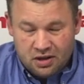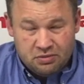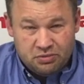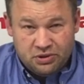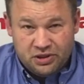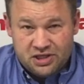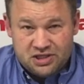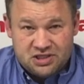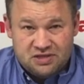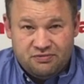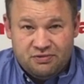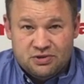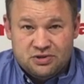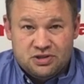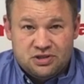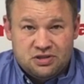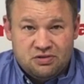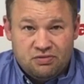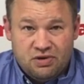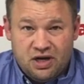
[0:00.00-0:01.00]
Plus, if you're
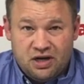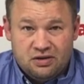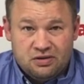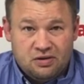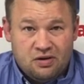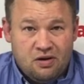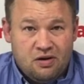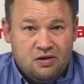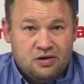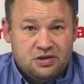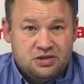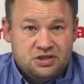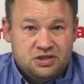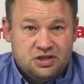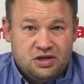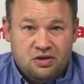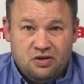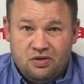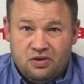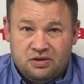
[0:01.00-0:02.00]
just a regular artist,
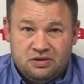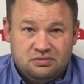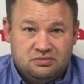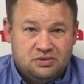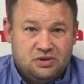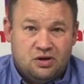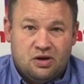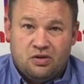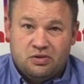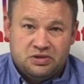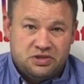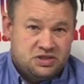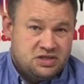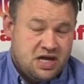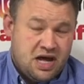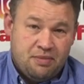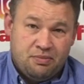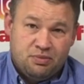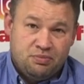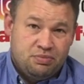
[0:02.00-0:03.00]
you know, and you're always
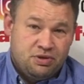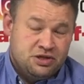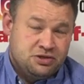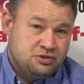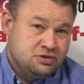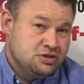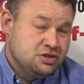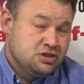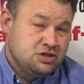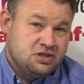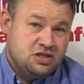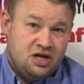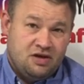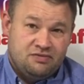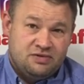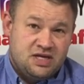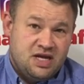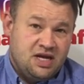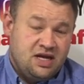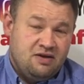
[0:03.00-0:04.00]
snapping pictures of
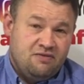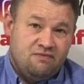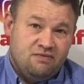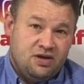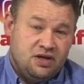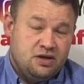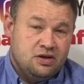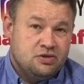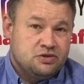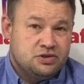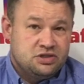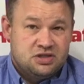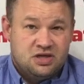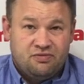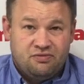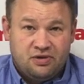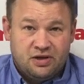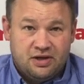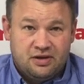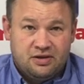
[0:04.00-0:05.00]
stuff, taking videos,
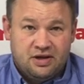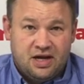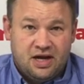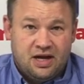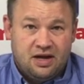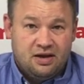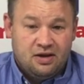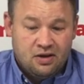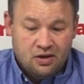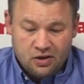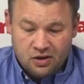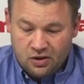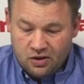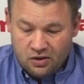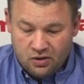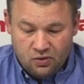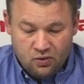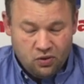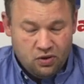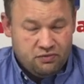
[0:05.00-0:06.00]
stuff like that,
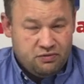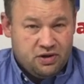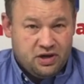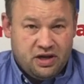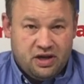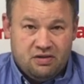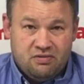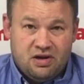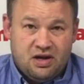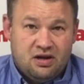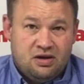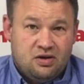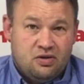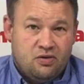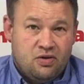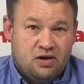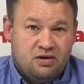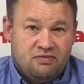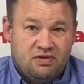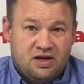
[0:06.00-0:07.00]
or if you're getting ready to
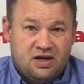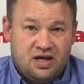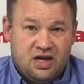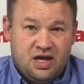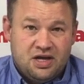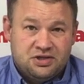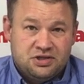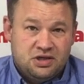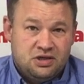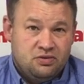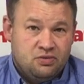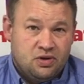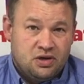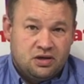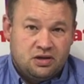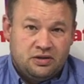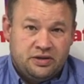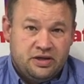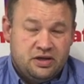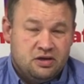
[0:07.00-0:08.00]
go on a vacation, you
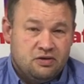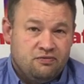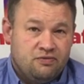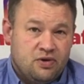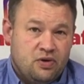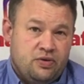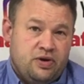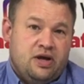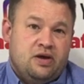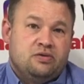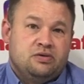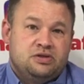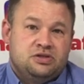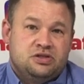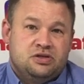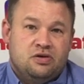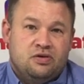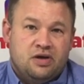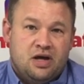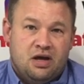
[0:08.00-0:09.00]
want to clean your phone out because
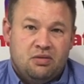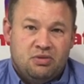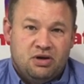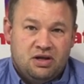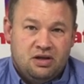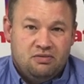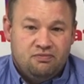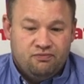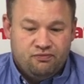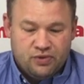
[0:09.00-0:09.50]
you don't know how many